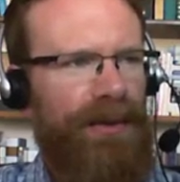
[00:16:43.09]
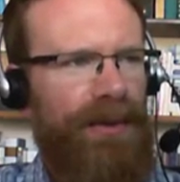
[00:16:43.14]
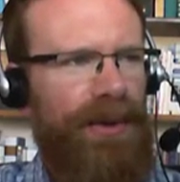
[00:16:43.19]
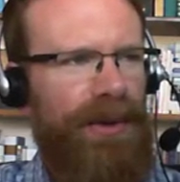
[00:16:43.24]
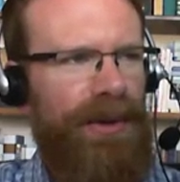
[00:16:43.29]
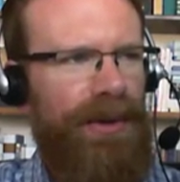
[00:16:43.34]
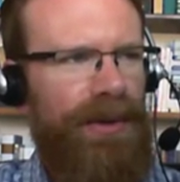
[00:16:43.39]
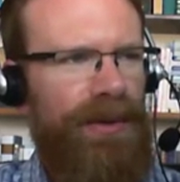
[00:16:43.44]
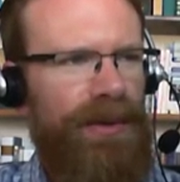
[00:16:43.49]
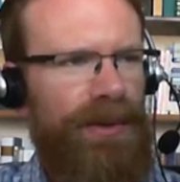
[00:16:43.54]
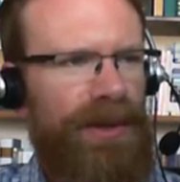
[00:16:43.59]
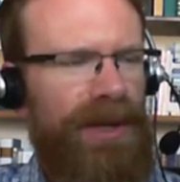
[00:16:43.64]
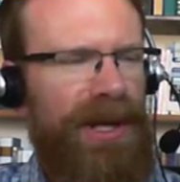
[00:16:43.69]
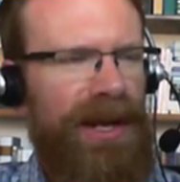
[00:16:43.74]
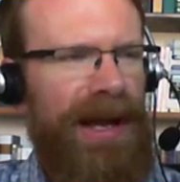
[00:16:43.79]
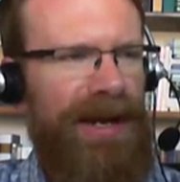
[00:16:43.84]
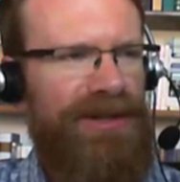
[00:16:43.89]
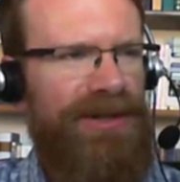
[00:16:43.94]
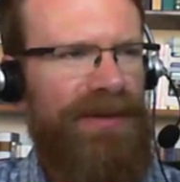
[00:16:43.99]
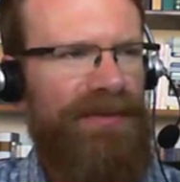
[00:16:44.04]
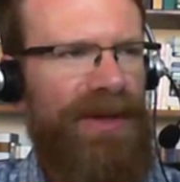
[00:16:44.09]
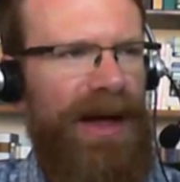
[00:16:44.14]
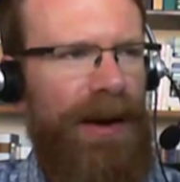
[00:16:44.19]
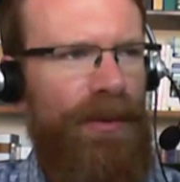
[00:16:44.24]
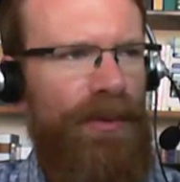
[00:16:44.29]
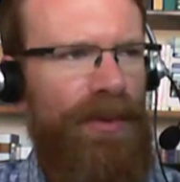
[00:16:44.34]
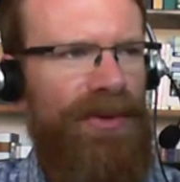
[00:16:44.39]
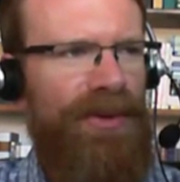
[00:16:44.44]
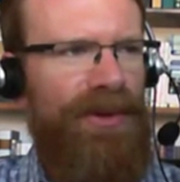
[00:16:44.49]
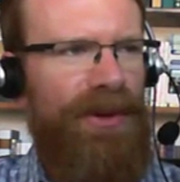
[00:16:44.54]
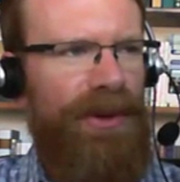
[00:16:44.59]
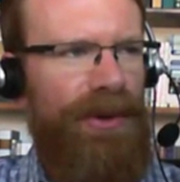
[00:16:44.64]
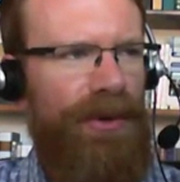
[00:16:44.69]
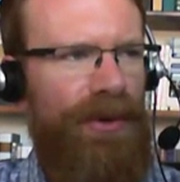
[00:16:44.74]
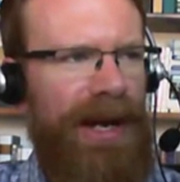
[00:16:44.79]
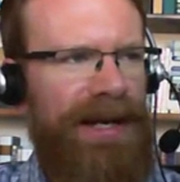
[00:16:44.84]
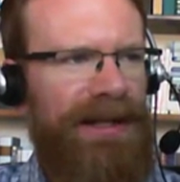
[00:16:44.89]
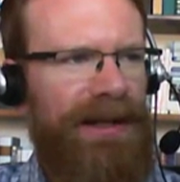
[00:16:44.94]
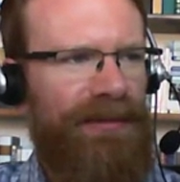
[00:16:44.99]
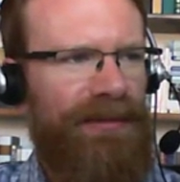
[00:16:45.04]
the connection of that with the
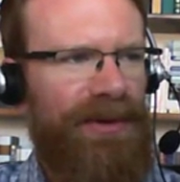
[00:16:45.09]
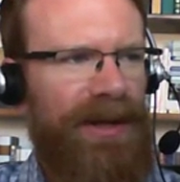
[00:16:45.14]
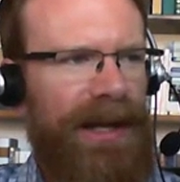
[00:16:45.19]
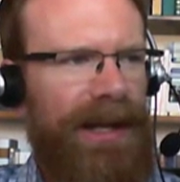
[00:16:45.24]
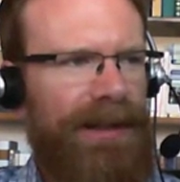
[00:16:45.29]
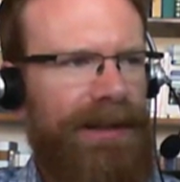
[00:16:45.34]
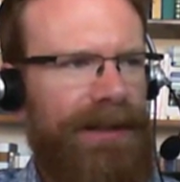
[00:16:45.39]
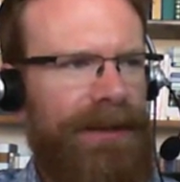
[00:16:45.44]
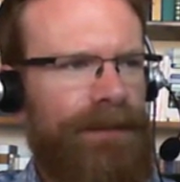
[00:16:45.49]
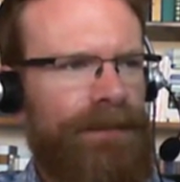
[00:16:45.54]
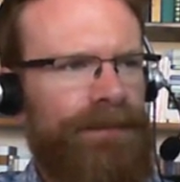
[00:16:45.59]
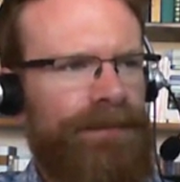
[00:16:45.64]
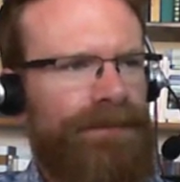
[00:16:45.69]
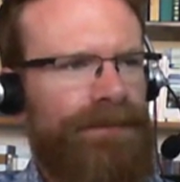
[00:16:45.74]
granting of land.